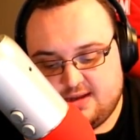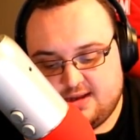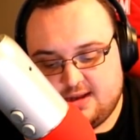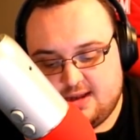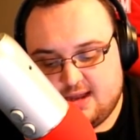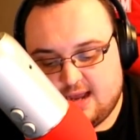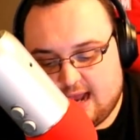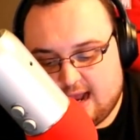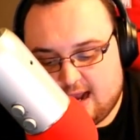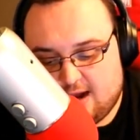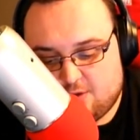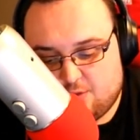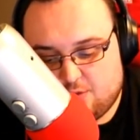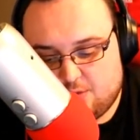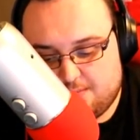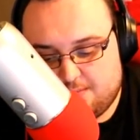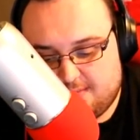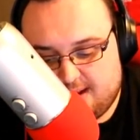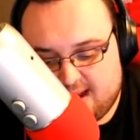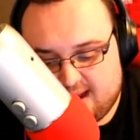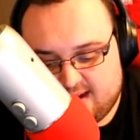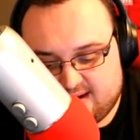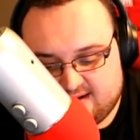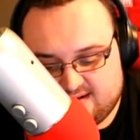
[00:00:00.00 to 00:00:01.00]

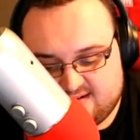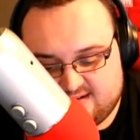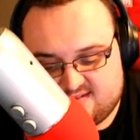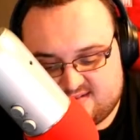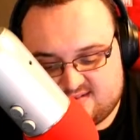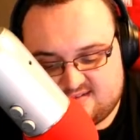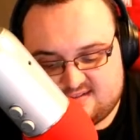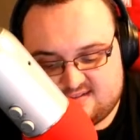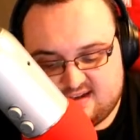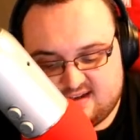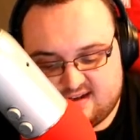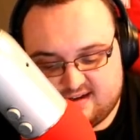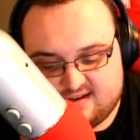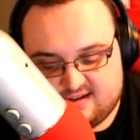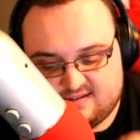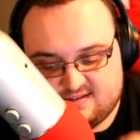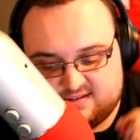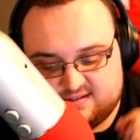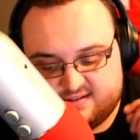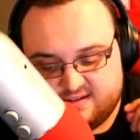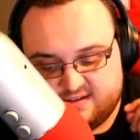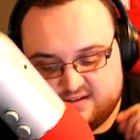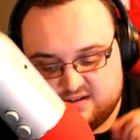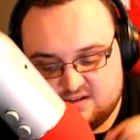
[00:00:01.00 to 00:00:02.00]
Aquaman at
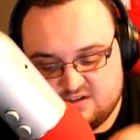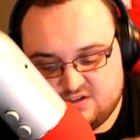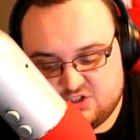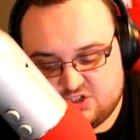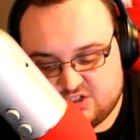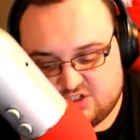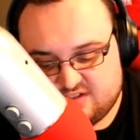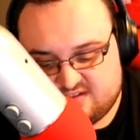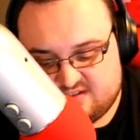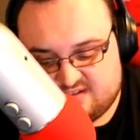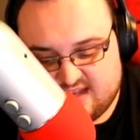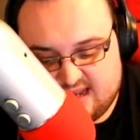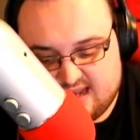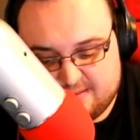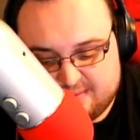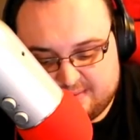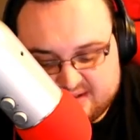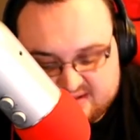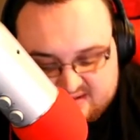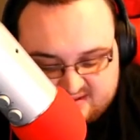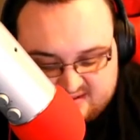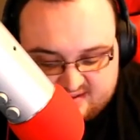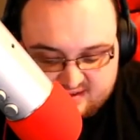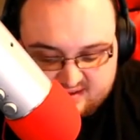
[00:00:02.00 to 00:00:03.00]
6, Shazam at
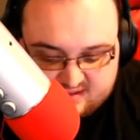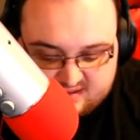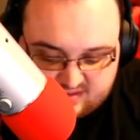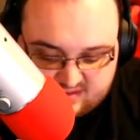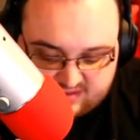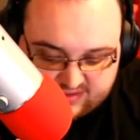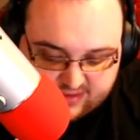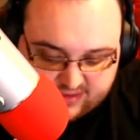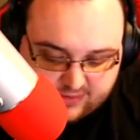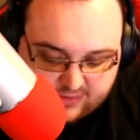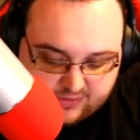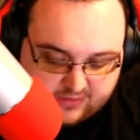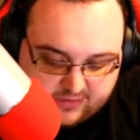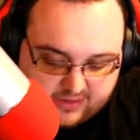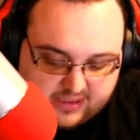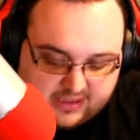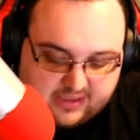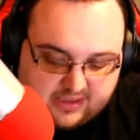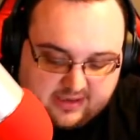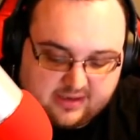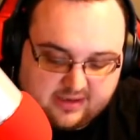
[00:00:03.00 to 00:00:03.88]
6:30,